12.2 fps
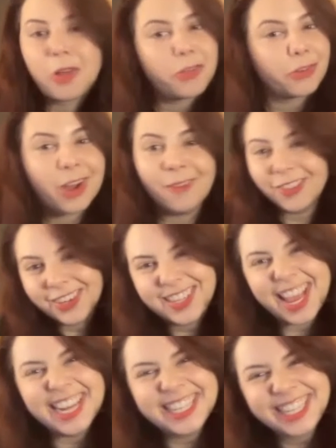other
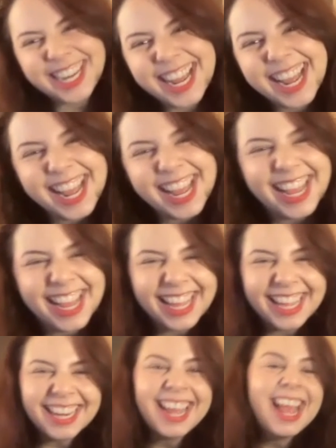conversation.
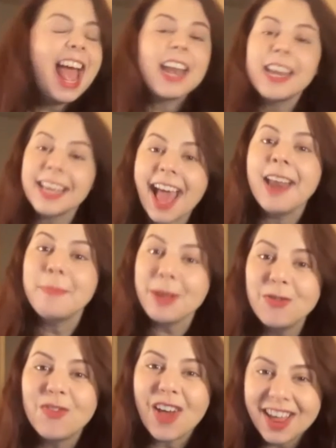And it can
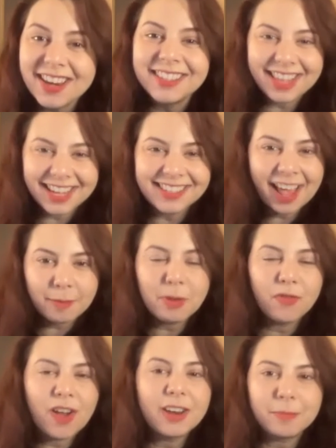be fun, and things can be
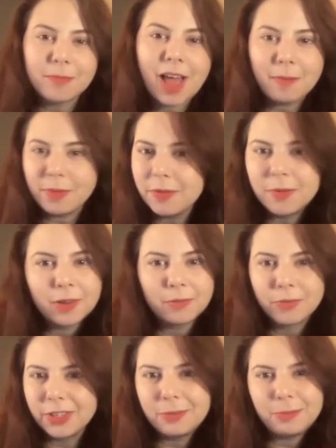fun and be
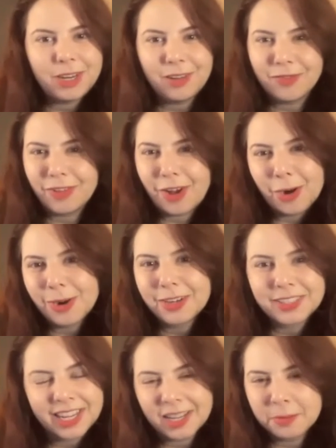really meaningful
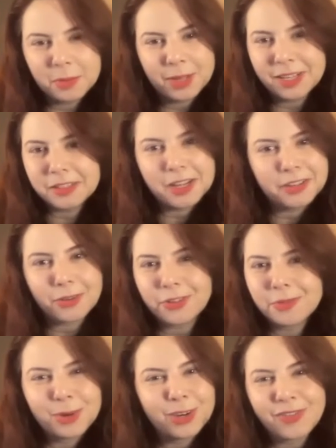artworks. Like, I'm a big Klaus
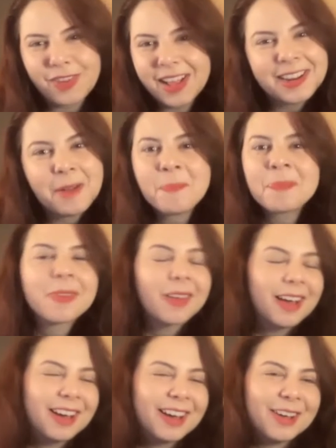Oldenburg fan.
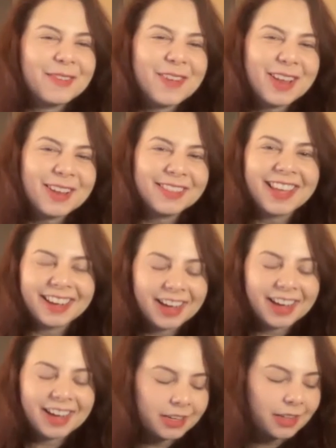And like,
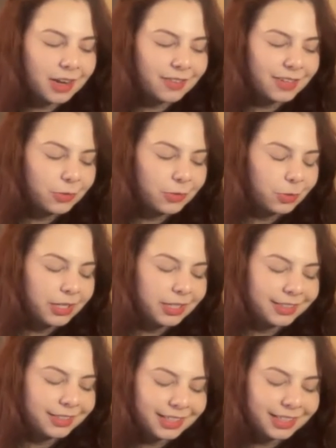I think a lot of his
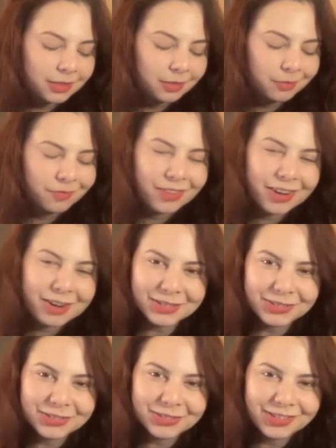work is very
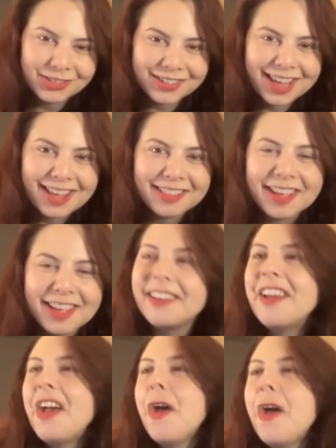much straddles that
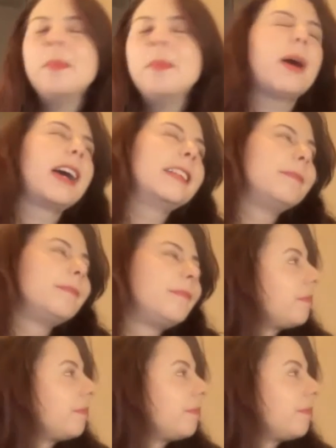line. But,